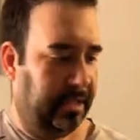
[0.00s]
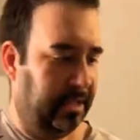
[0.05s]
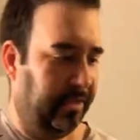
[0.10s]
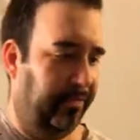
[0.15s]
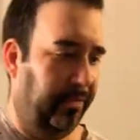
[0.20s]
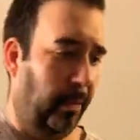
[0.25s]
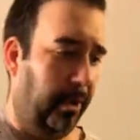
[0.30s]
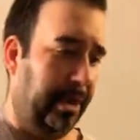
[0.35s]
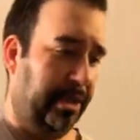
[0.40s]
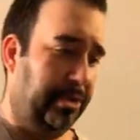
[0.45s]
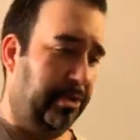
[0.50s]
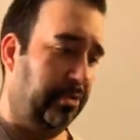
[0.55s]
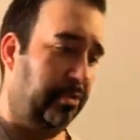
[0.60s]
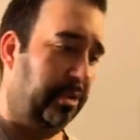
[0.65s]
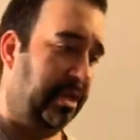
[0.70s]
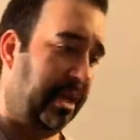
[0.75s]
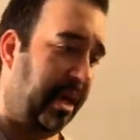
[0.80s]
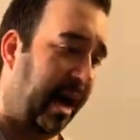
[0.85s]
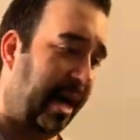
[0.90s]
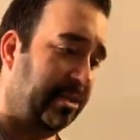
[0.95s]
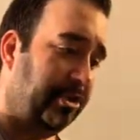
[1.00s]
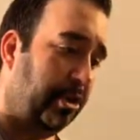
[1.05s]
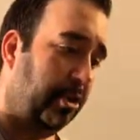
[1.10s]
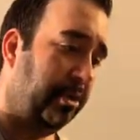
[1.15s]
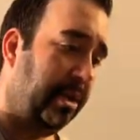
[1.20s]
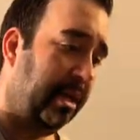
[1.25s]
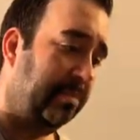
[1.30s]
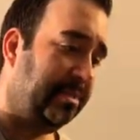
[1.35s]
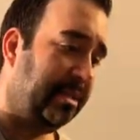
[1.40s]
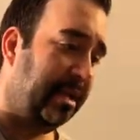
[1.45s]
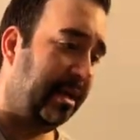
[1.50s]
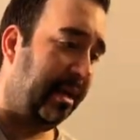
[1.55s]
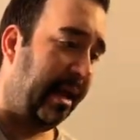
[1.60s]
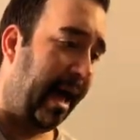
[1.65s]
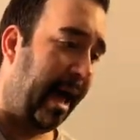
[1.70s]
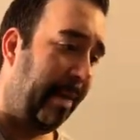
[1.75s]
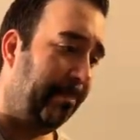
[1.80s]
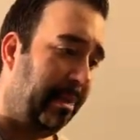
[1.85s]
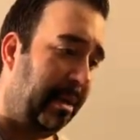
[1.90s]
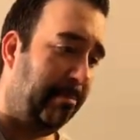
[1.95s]
It's a 42D. Hi, Joe Gibson, and
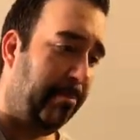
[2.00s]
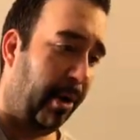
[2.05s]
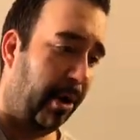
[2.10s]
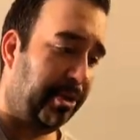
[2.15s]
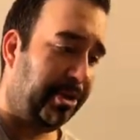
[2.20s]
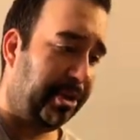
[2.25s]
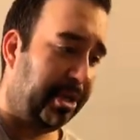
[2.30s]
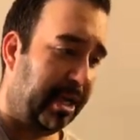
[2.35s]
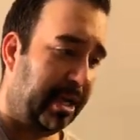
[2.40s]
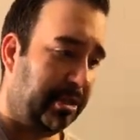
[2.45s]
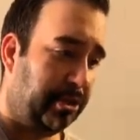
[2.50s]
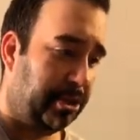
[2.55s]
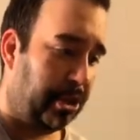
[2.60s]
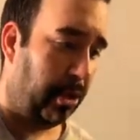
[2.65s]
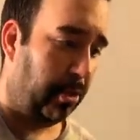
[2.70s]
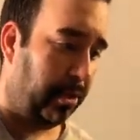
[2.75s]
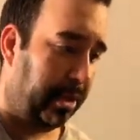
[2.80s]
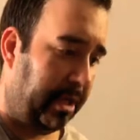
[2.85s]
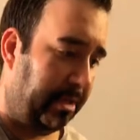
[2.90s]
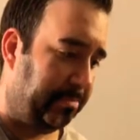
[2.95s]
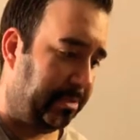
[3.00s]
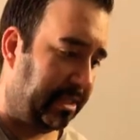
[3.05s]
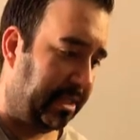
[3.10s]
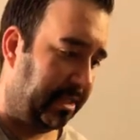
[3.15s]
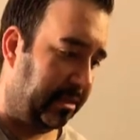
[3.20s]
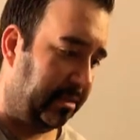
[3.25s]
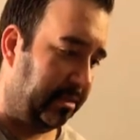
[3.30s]
happy birthday, Joe Gibson.